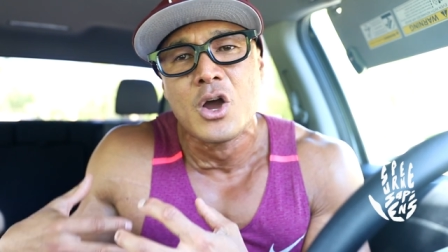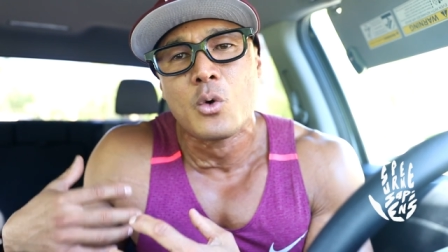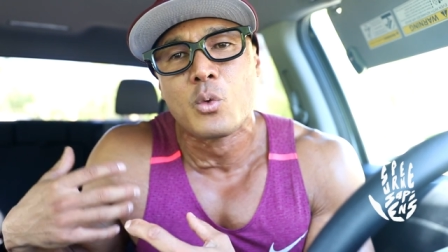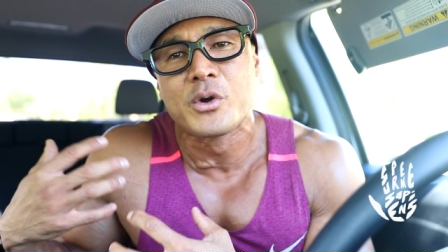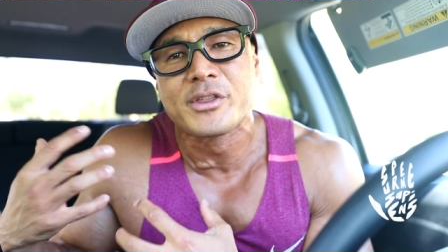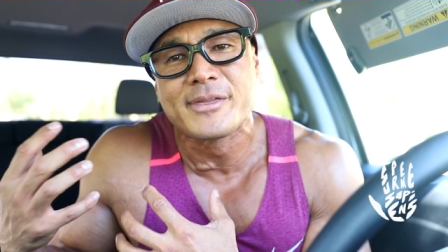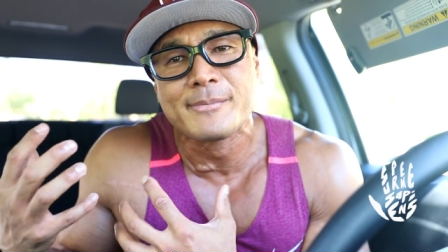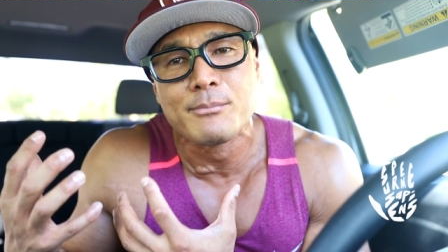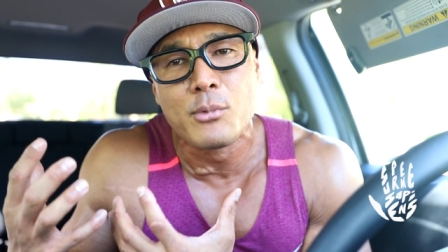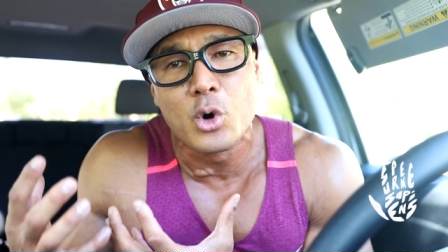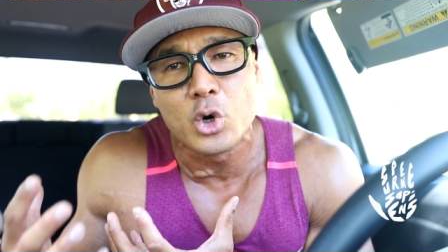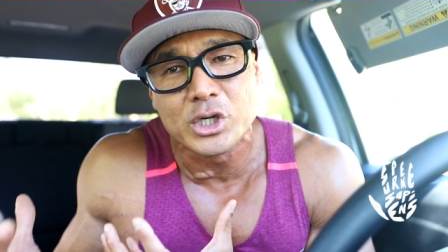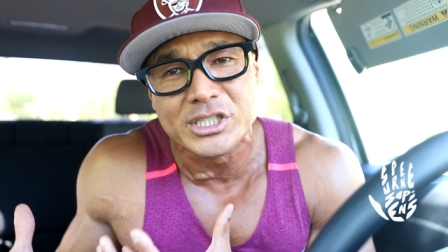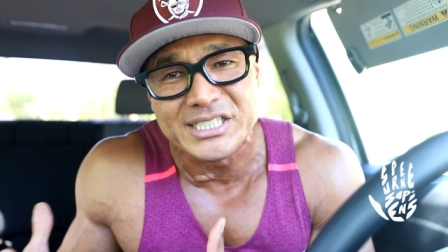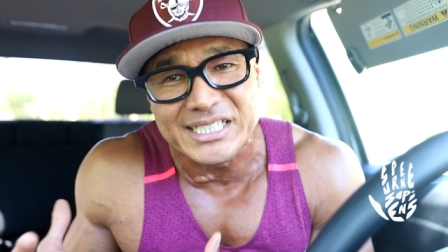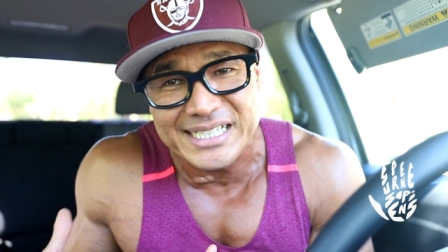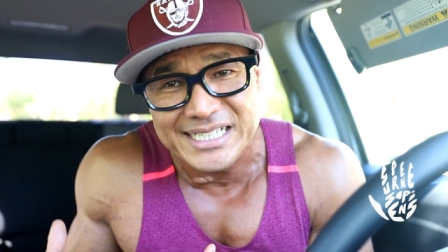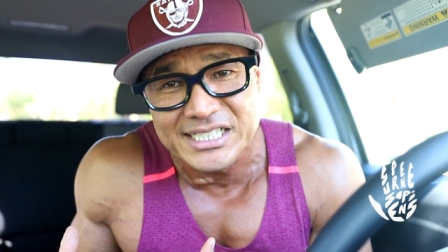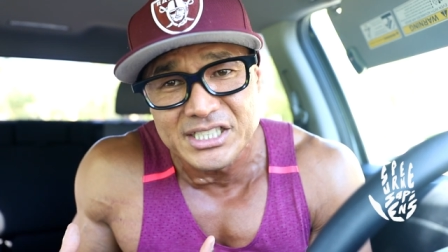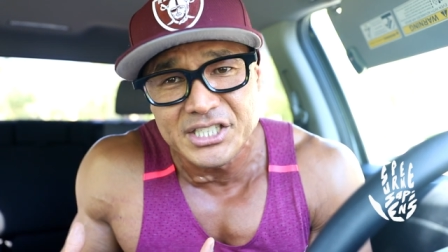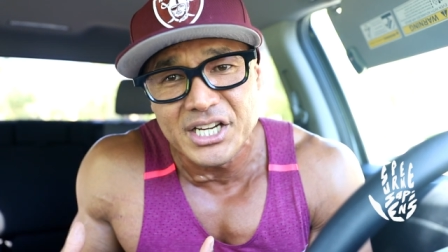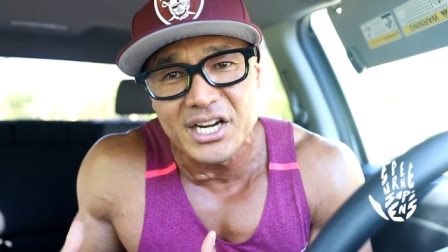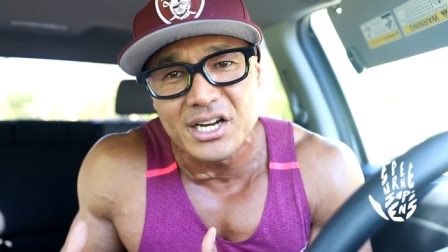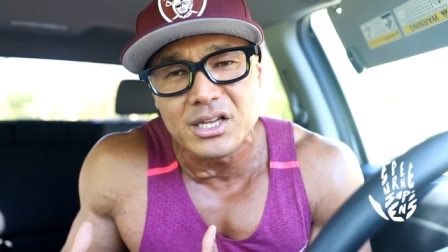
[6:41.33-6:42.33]
with more
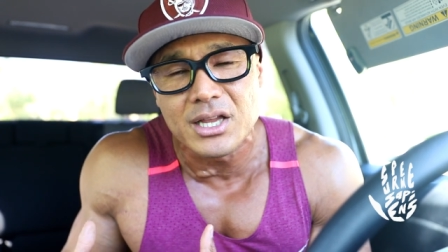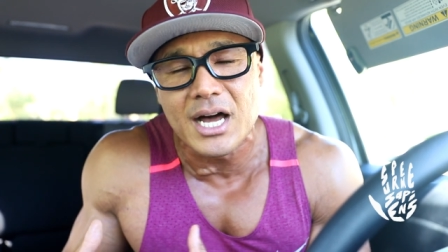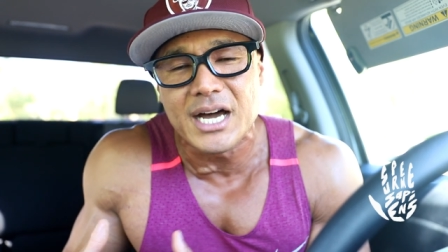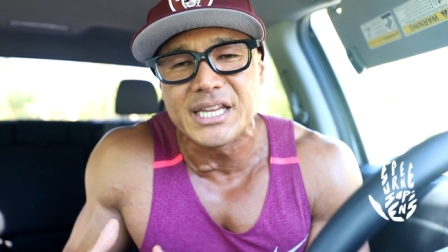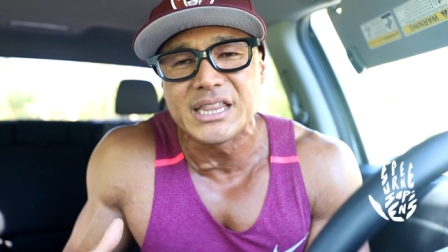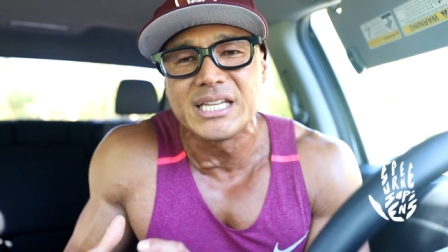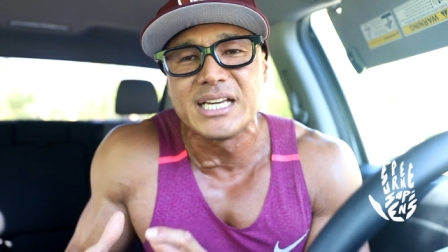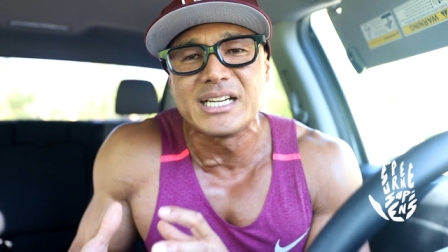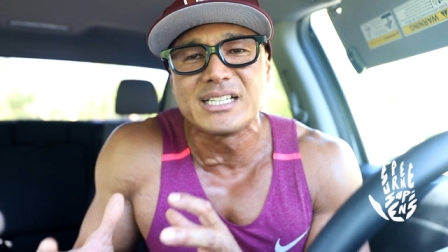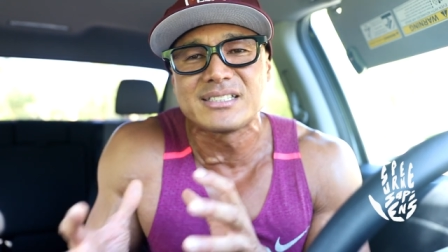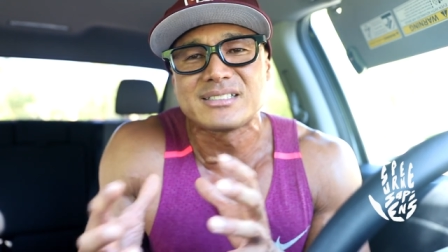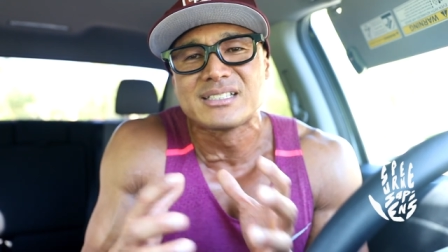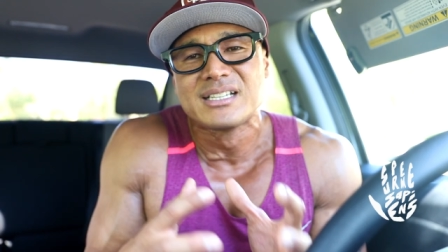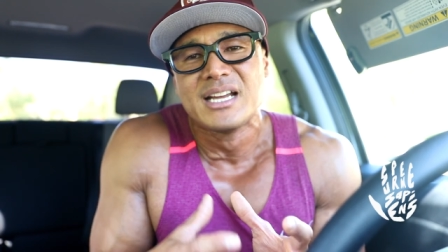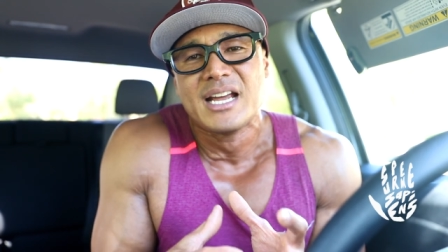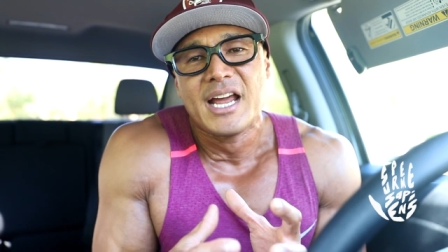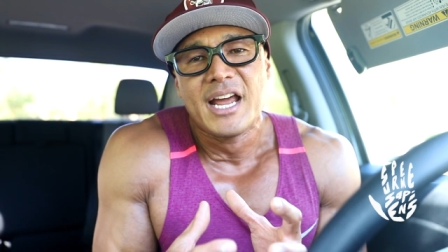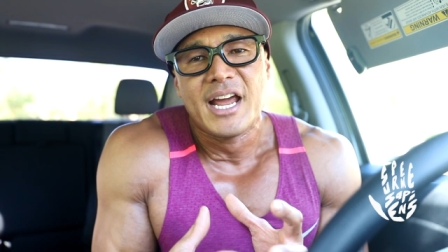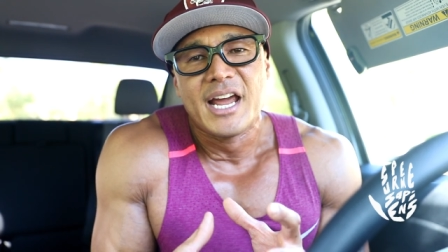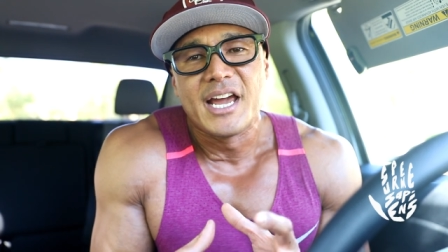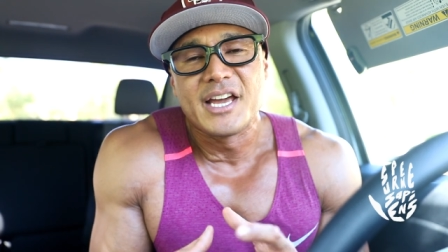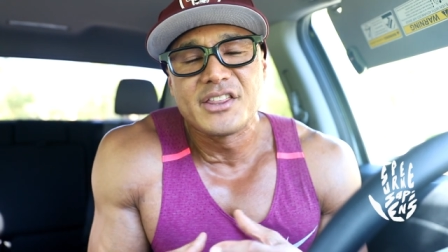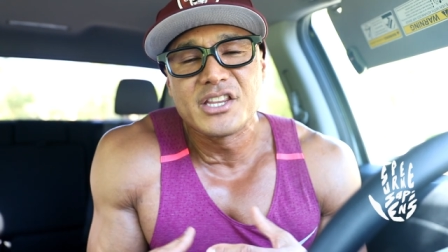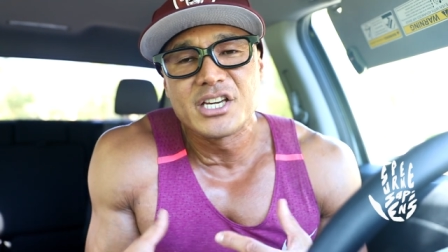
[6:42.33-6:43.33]
detail on this.
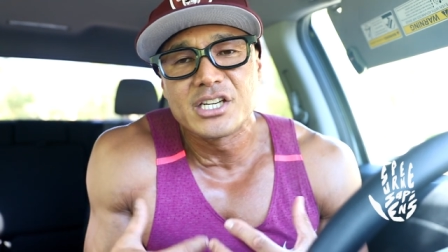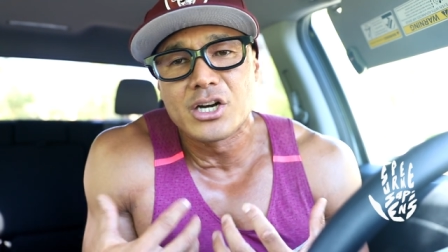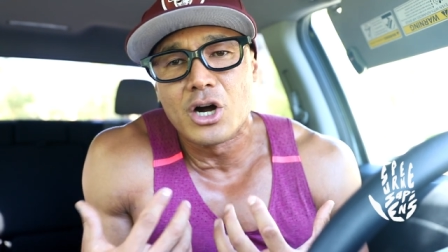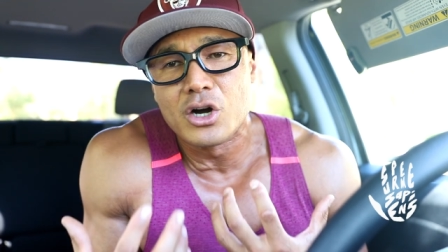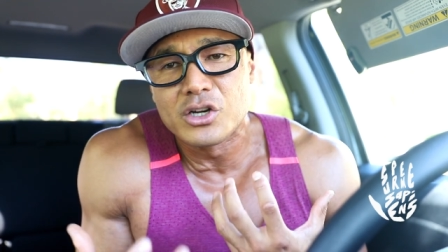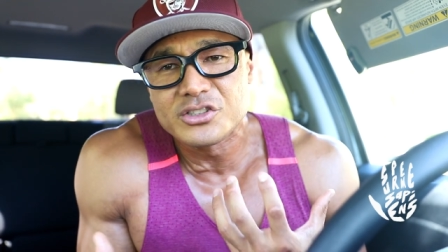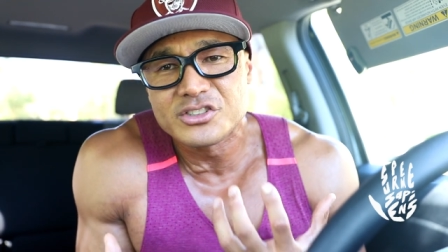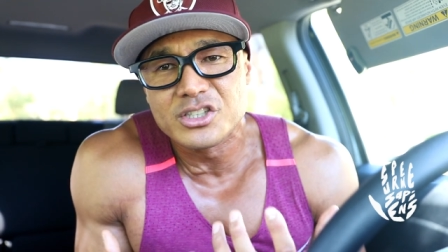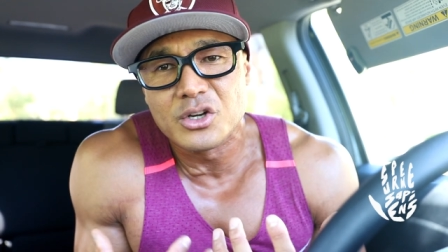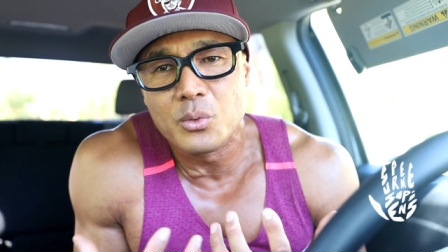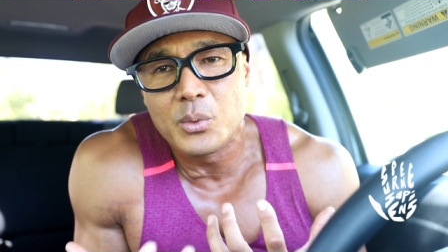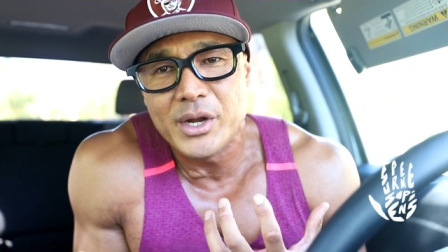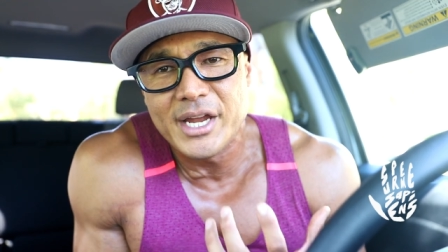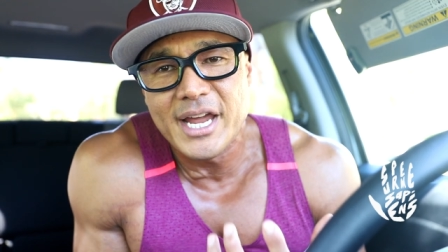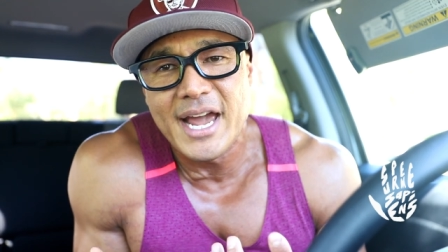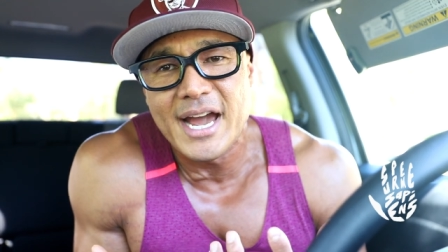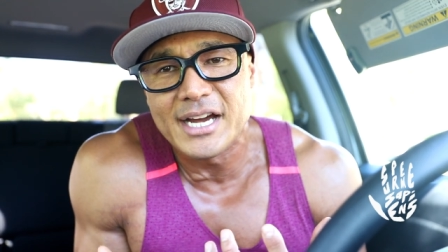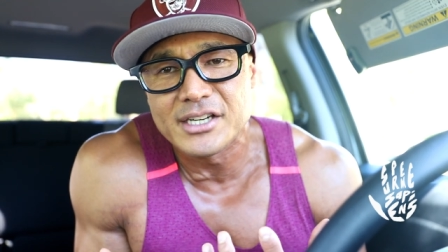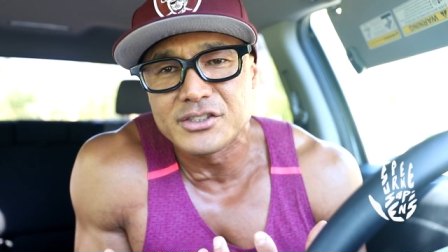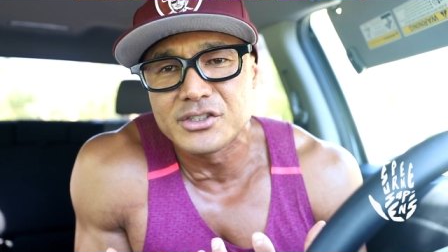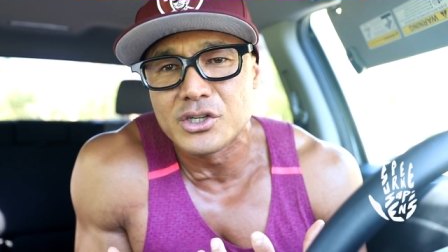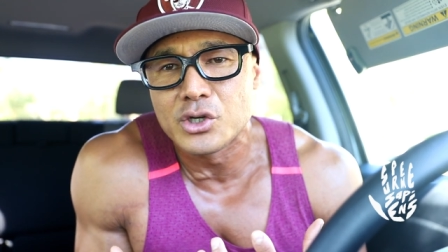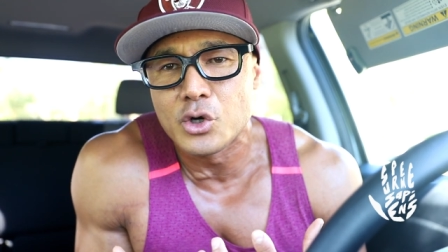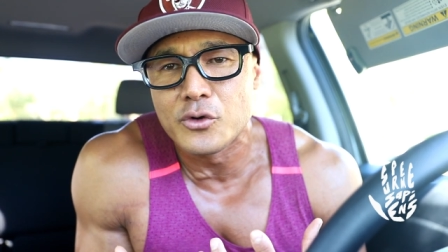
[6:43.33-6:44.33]
And then also we
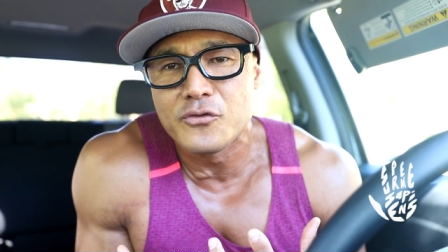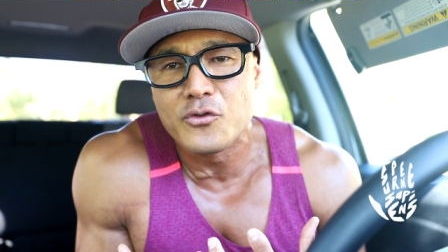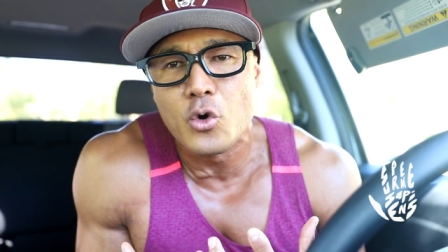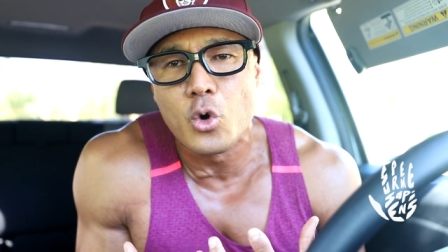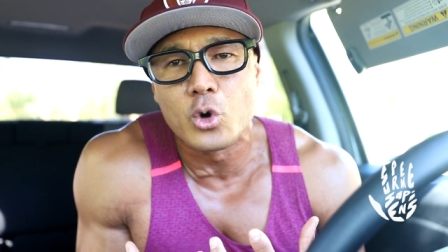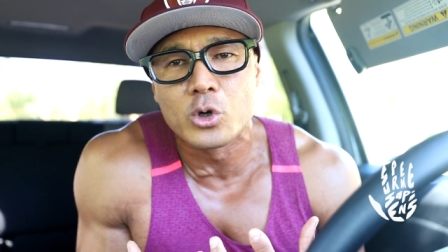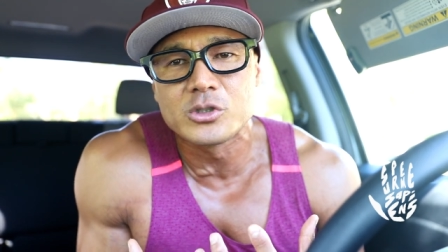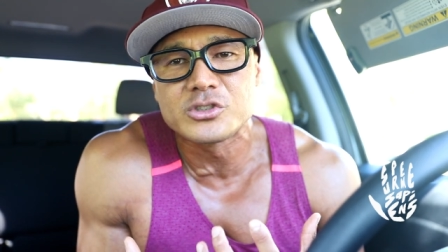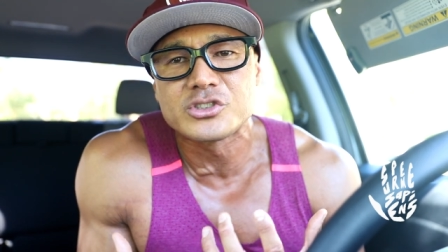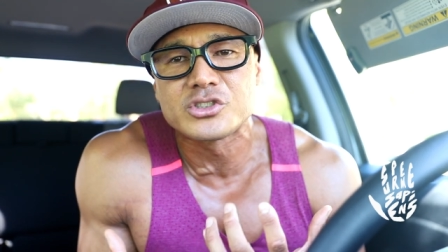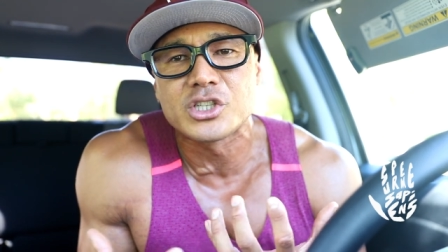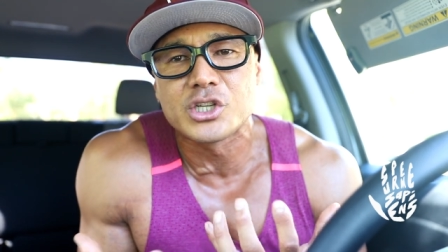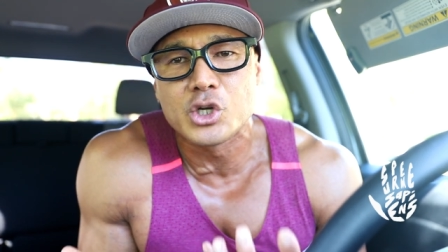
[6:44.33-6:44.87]
had to, of course,